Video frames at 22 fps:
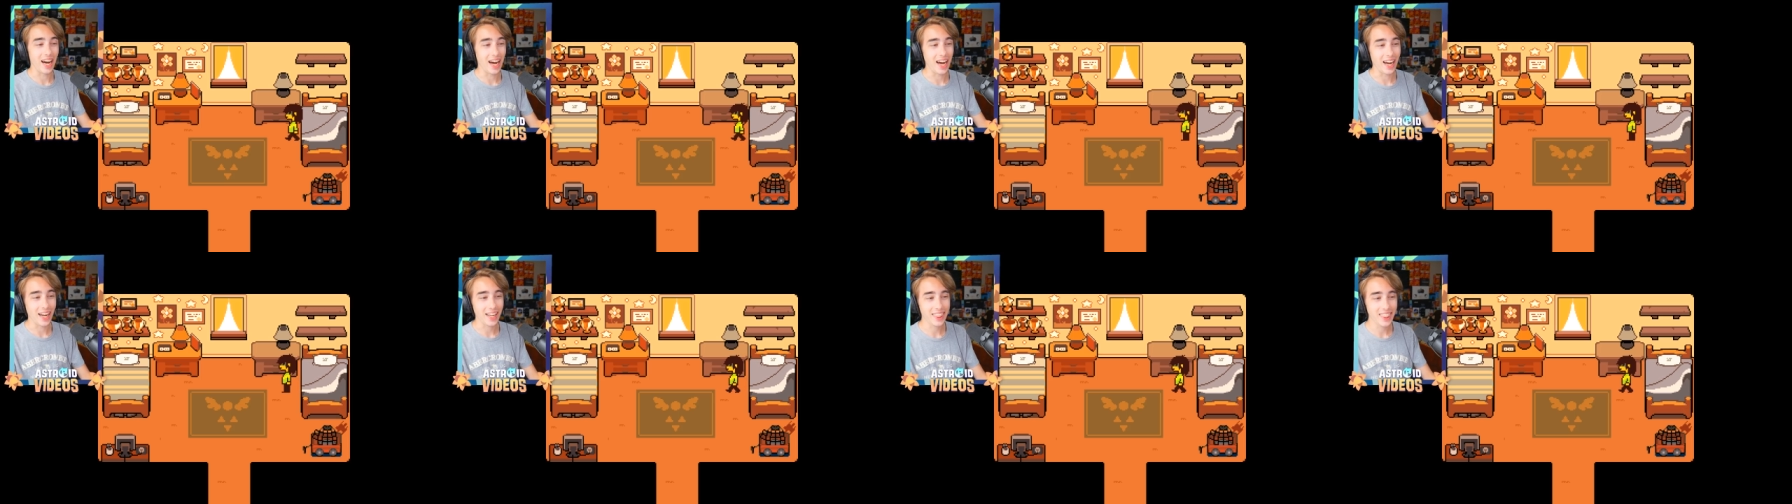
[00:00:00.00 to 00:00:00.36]

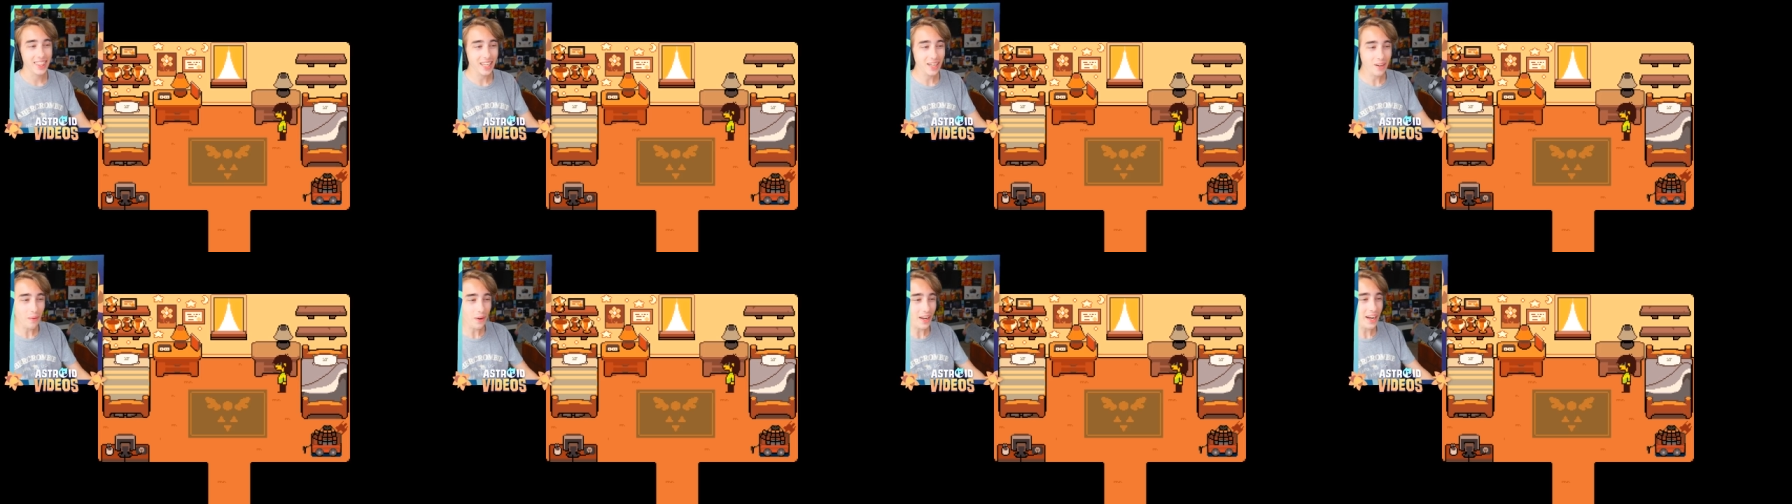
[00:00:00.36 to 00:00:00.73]
I
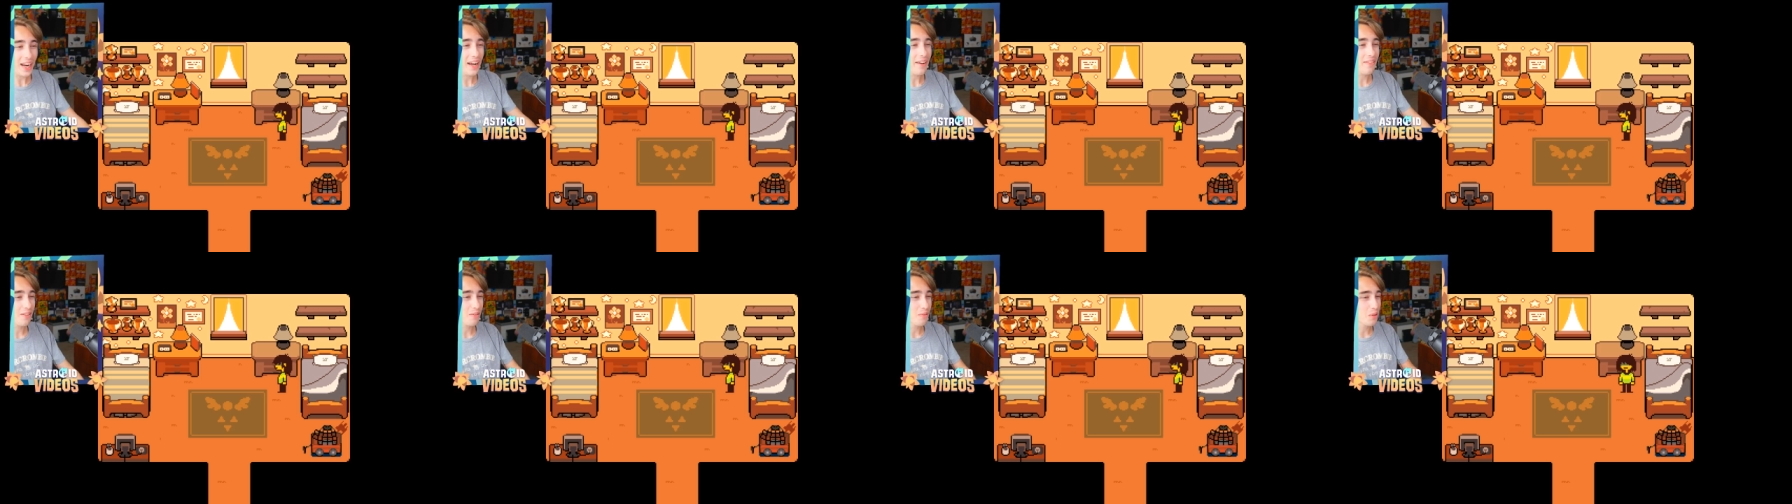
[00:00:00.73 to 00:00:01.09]
think we're
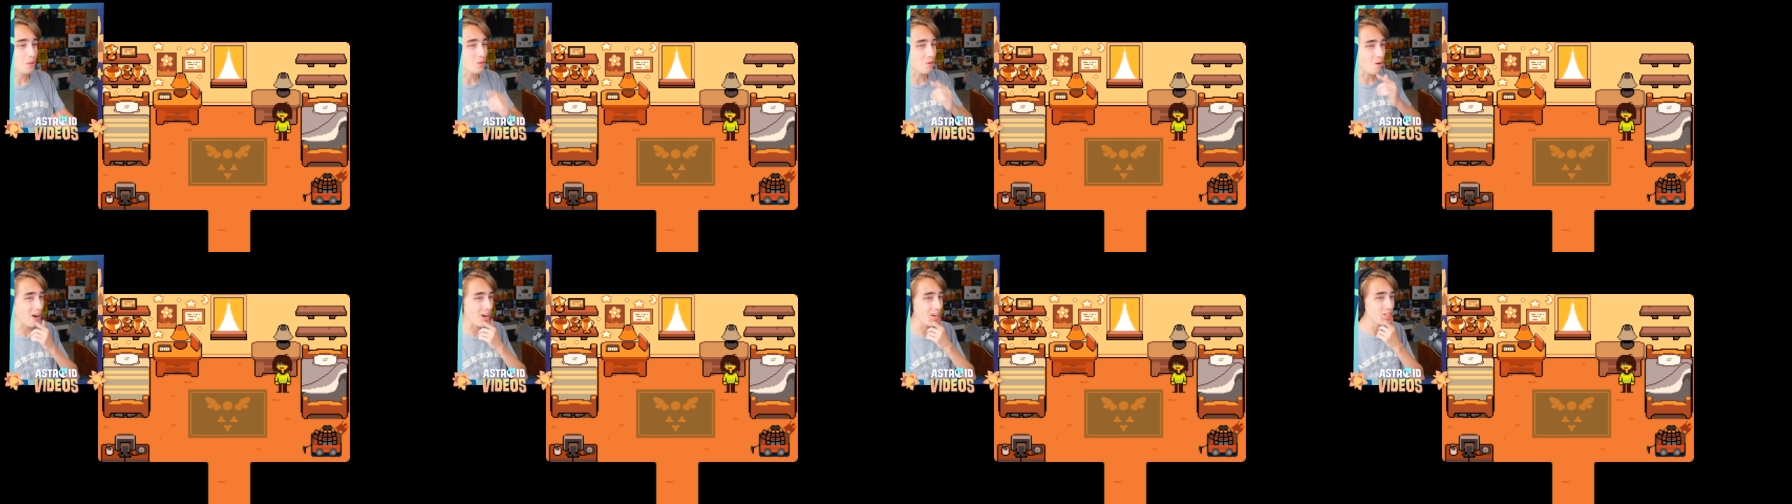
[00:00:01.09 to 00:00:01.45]
gonna have some
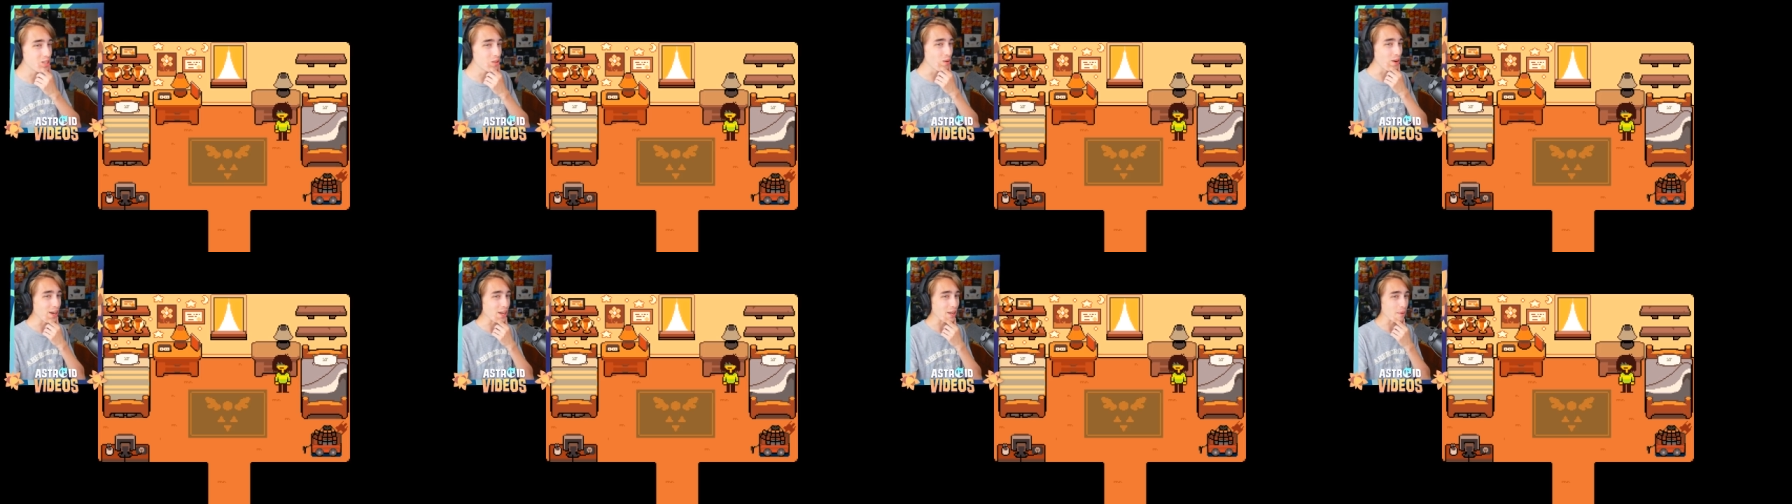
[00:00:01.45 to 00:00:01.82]

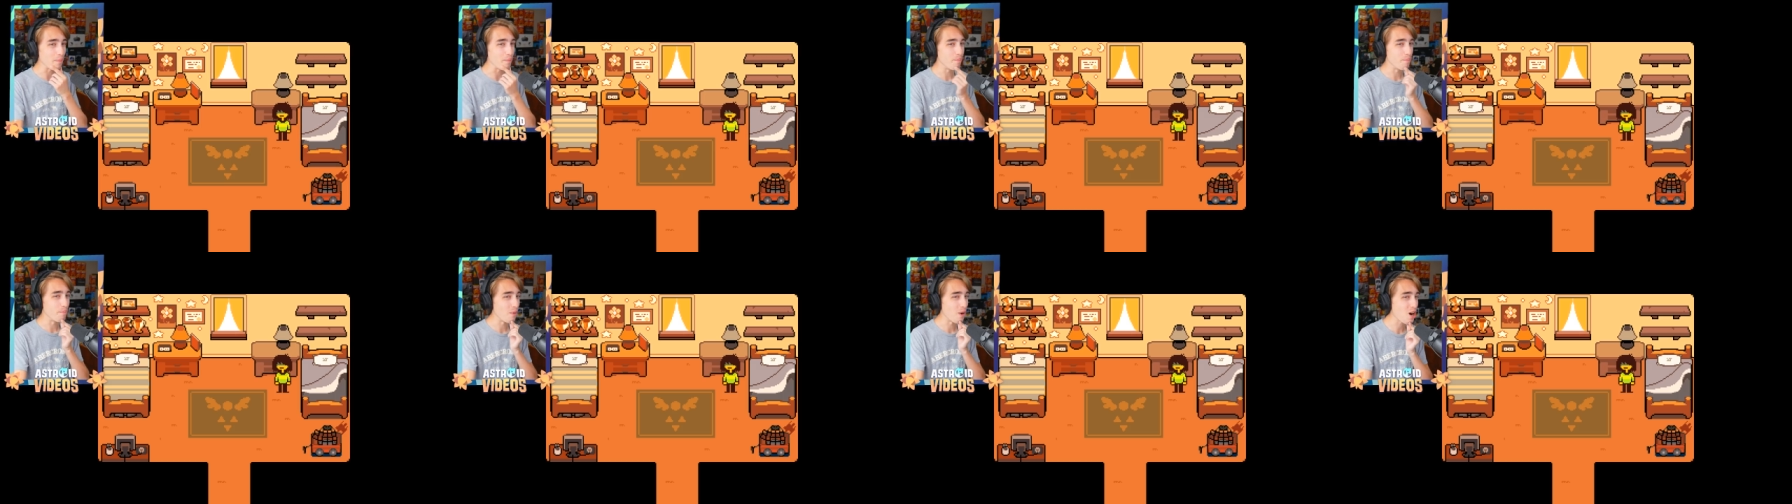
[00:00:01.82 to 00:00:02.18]
graduating
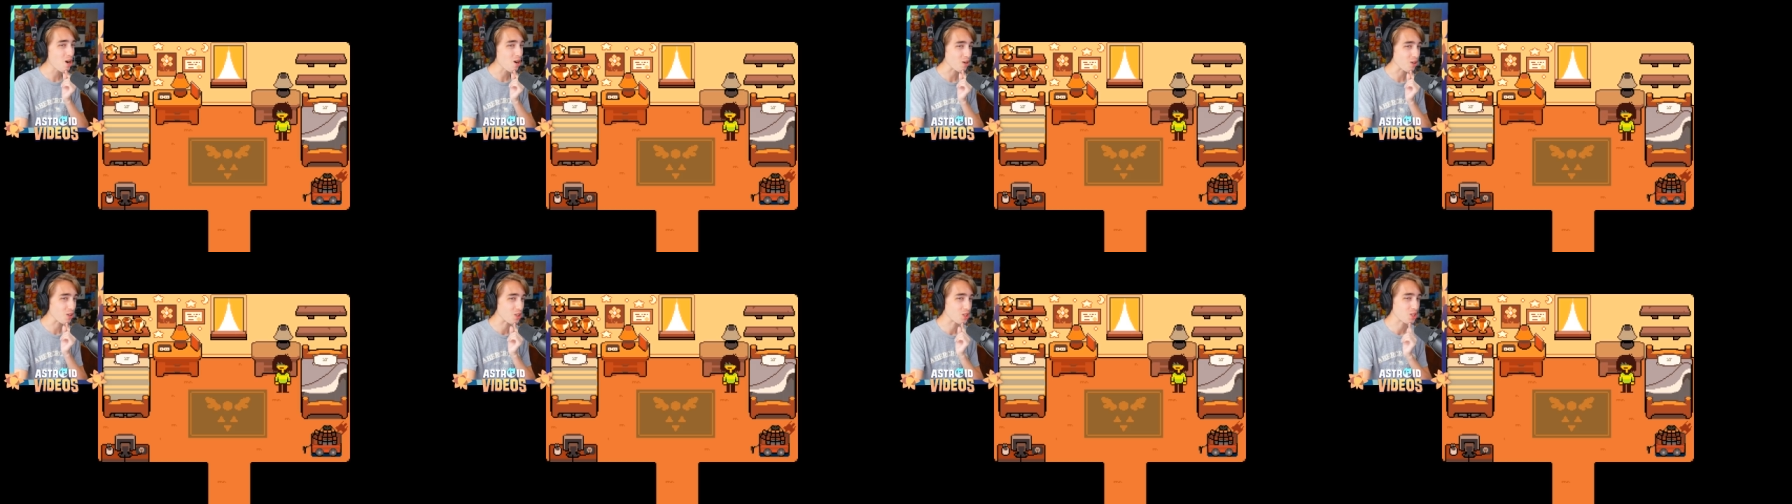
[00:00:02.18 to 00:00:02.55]

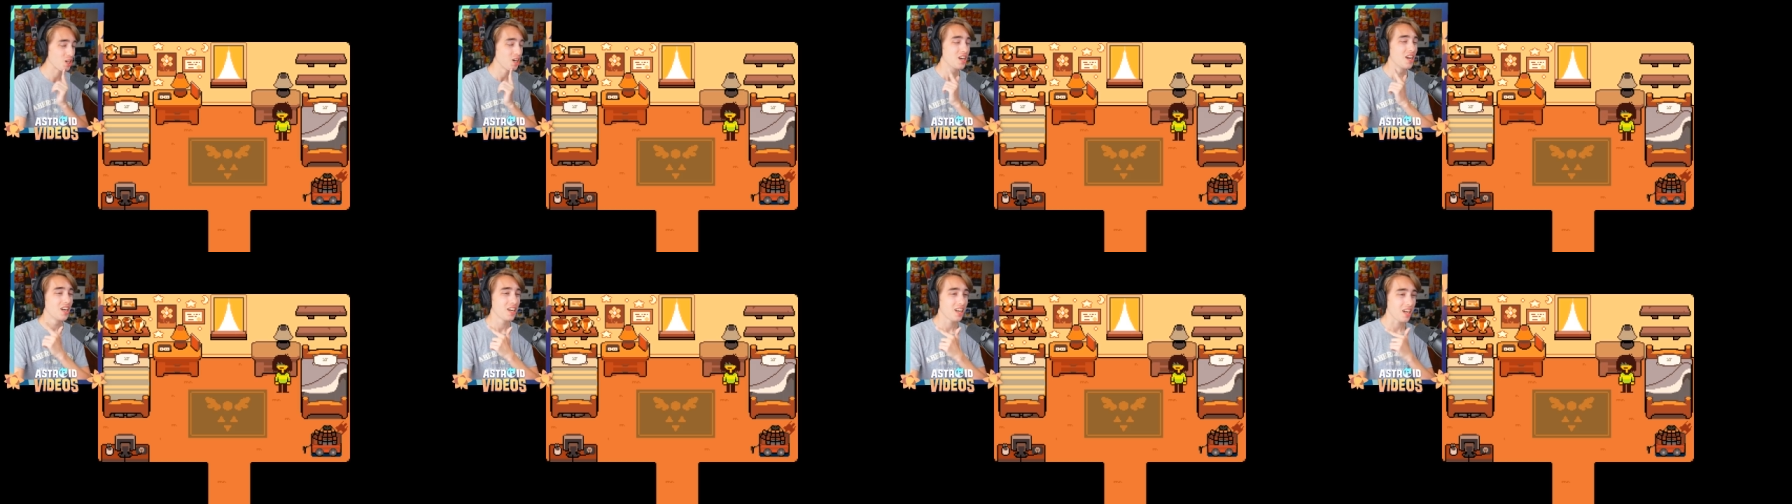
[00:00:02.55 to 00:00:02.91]
merch
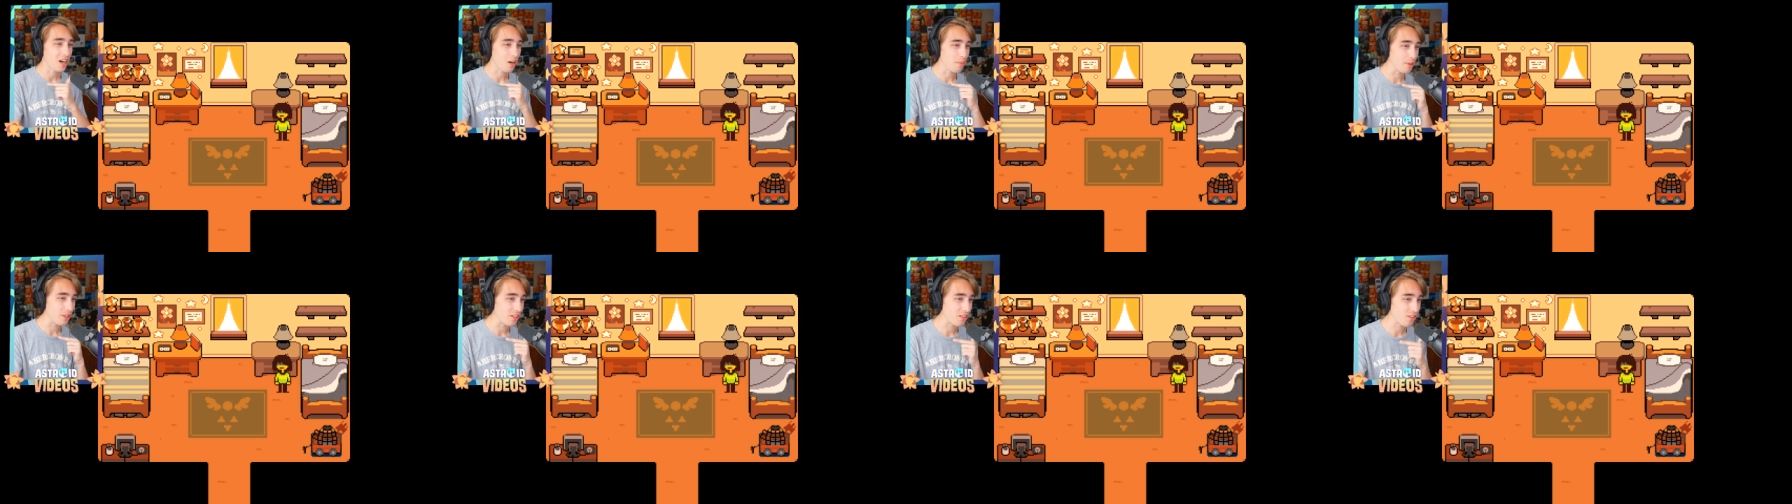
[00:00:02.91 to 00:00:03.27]

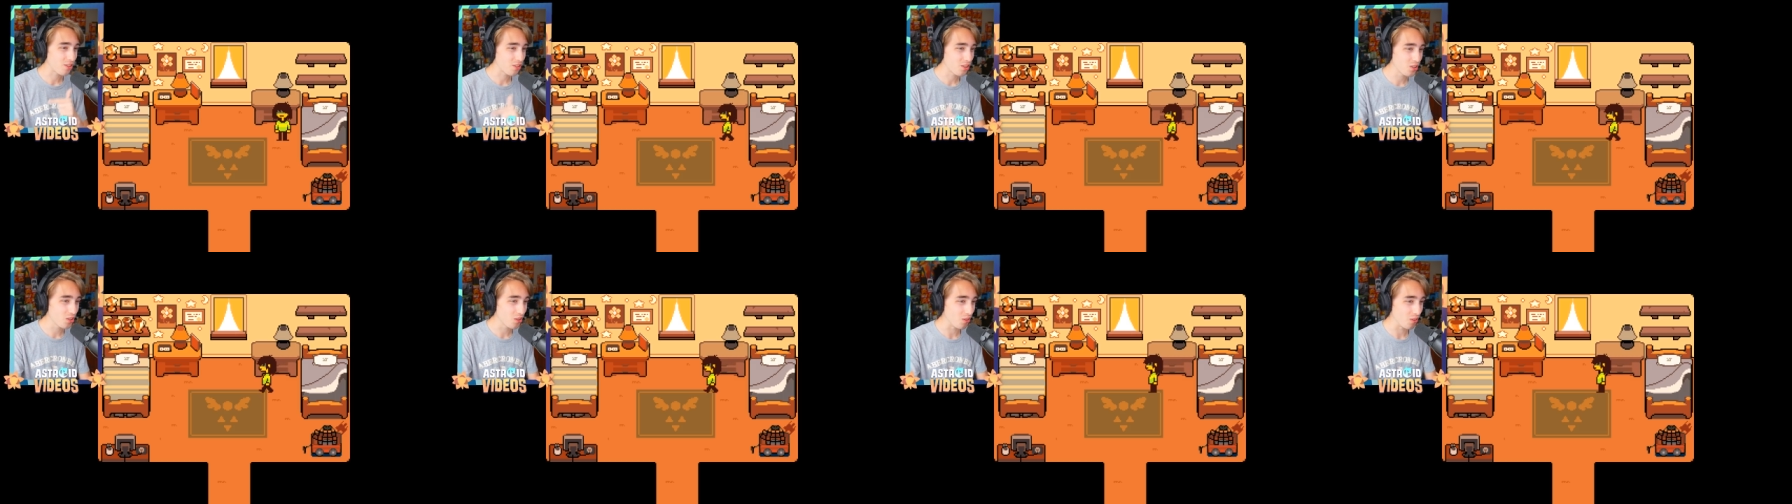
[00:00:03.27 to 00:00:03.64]
coming
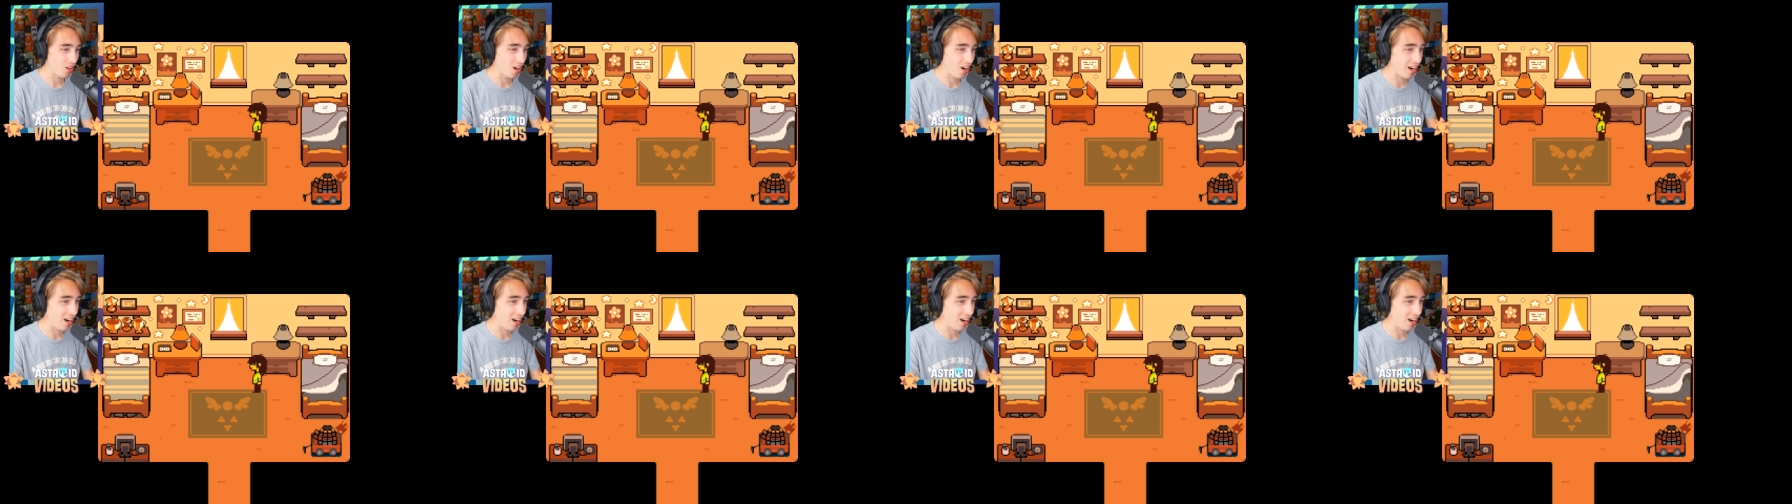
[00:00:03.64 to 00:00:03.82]
soon.